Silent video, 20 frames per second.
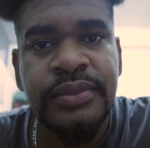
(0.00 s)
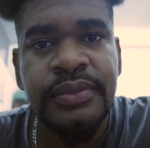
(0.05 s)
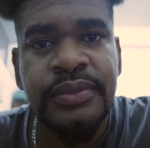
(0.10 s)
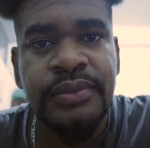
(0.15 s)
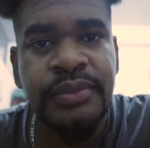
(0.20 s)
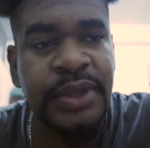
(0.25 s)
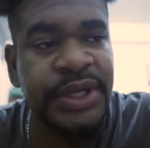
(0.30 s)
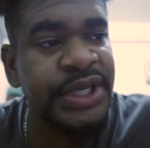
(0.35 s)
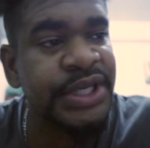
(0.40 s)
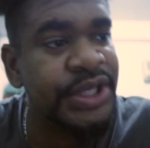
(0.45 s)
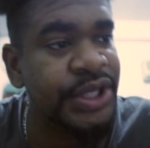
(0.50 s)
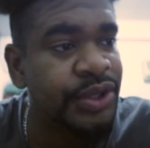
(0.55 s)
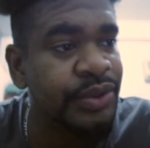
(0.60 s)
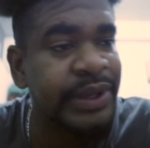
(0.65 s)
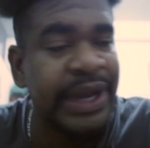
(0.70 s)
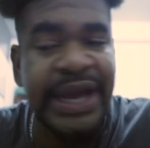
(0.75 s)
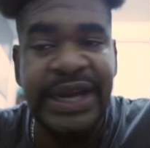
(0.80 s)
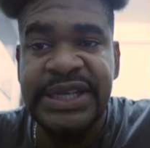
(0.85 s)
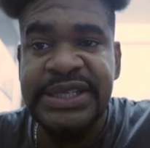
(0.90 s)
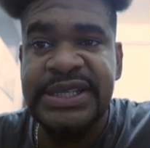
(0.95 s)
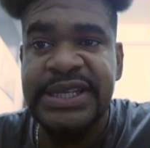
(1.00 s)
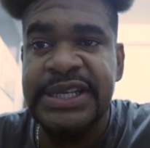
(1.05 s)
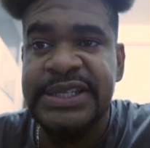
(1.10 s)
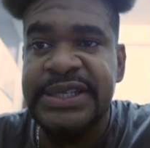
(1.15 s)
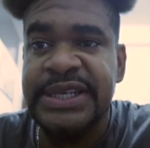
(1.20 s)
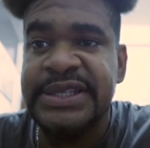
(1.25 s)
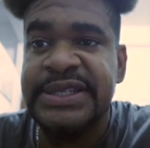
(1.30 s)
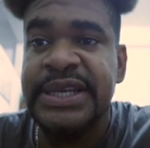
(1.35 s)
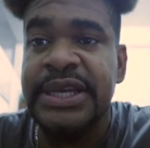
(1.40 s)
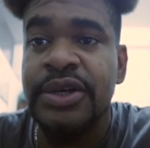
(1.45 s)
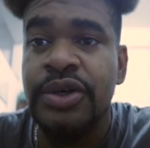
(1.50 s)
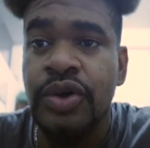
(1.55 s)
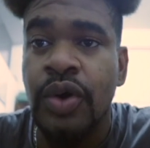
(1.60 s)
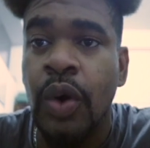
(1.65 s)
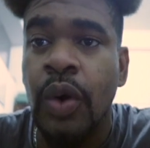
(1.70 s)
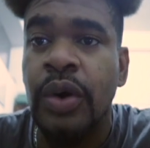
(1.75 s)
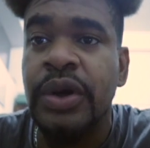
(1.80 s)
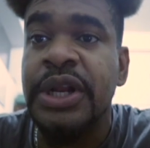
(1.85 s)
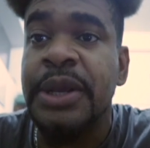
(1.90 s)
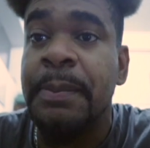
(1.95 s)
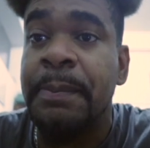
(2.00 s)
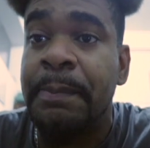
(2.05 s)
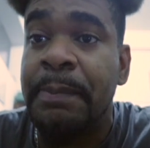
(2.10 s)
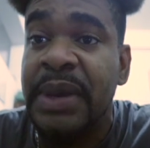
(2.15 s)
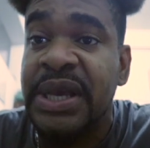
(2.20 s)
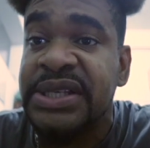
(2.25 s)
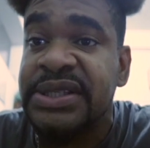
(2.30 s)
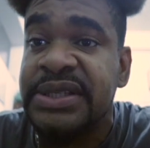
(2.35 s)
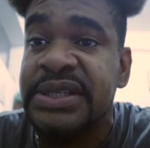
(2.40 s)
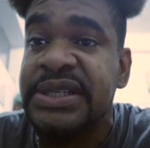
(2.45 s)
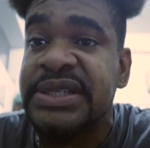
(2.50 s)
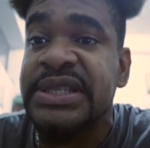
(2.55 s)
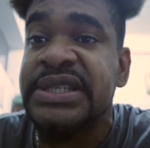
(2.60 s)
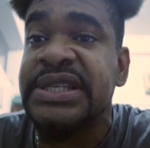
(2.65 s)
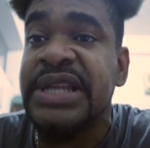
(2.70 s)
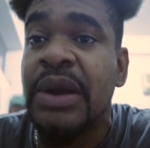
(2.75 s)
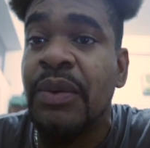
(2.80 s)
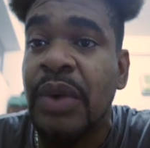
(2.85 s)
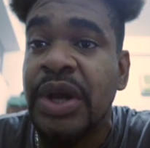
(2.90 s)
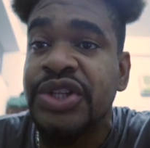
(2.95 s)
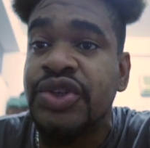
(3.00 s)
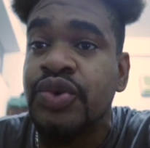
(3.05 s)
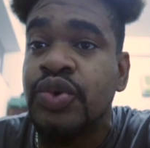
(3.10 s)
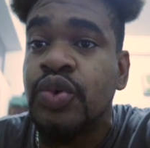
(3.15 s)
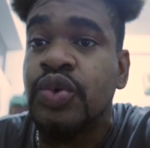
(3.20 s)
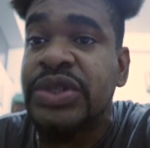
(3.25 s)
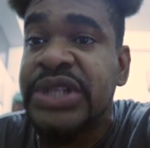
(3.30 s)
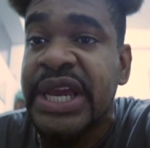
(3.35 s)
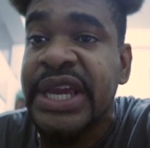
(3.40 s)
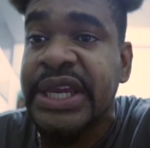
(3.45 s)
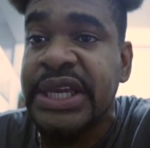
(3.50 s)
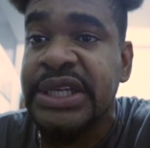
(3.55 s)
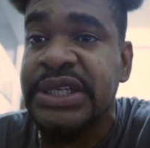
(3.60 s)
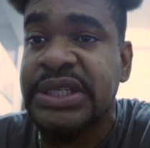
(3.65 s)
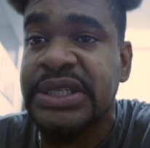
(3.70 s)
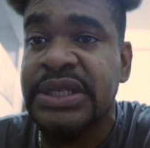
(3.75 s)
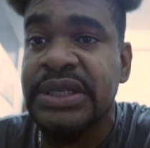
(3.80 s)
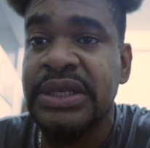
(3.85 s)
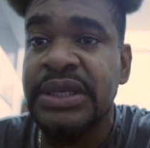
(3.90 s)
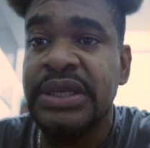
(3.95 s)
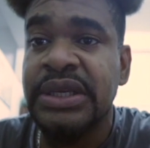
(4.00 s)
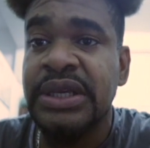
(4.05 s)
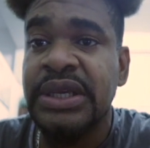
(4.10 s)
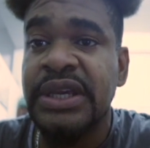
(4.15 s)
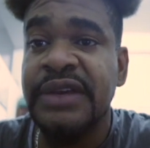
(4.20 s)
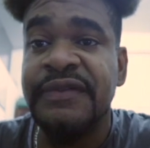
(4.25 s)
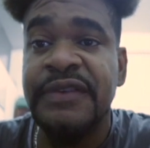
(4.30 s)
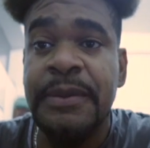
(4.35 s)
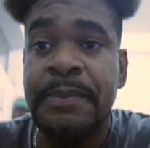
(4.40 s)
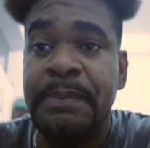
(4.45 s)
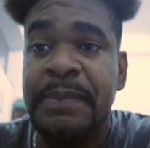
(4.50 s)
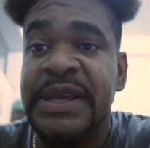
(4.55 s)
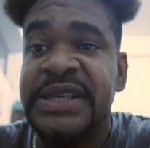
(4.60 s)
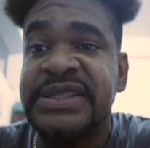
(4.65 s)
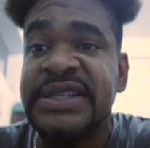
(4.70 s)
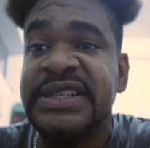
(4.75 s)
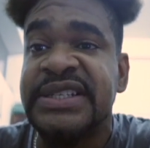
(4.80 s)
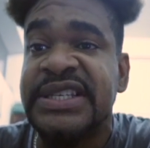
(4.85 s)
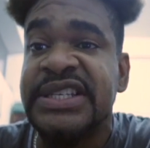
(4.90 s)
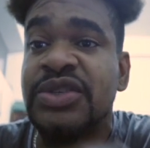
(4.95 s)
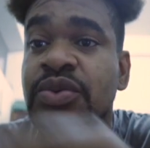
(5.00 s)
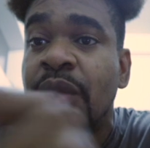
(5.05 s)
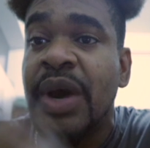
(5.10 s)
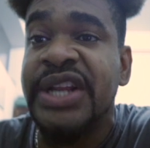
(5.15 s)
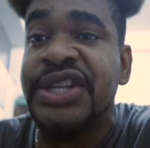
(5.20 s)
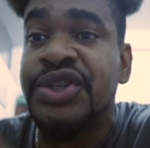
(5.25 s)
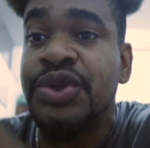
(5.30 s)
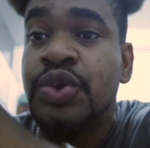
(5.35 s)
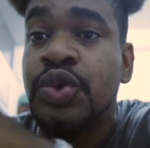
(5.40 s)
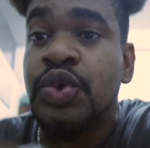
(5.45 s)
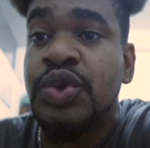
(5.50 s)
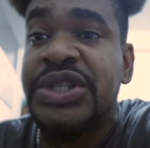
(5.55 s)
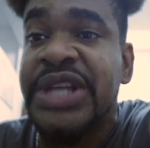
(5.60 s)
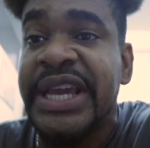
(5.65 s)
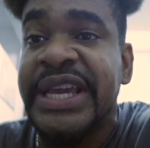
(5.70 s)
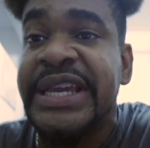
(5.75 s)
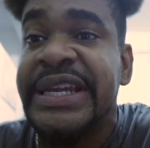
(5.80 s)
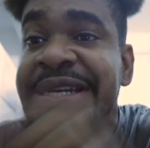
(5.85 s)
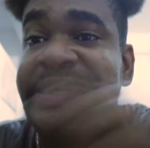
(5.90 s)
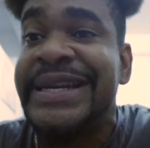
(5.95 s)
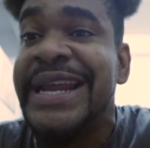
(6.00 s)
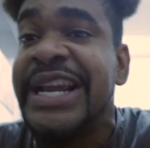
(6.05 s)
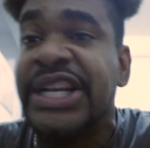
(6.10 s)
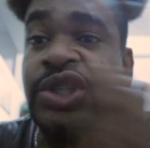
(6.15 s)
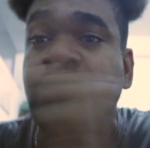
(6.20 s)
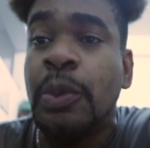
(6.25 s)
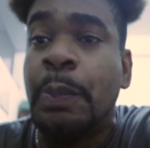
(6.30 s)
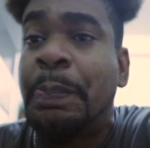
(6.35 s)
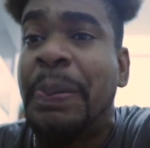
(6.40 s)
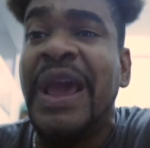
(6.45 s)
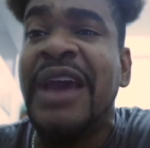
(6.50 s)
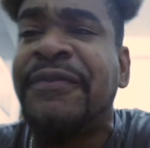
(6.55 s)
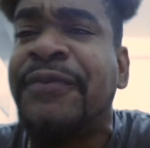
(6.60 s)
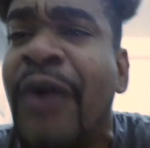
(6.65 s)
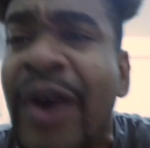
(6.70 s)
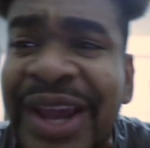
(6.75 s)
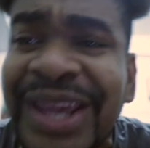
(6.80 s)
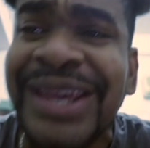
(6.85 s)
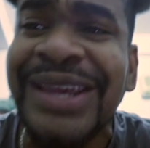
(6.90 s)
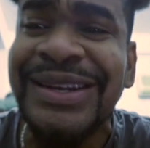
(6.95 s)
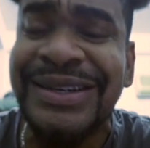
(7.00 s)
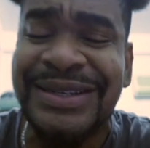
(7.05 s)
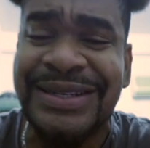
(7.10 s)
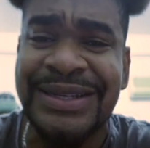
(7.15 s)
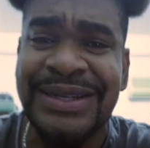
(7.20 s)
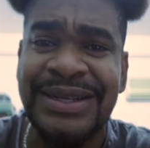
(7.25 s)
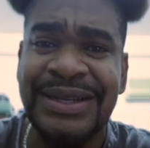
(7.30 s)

But in the United States, they say, no, the businesses that want you to take it, if the businesses want you to take it, they should pay for it.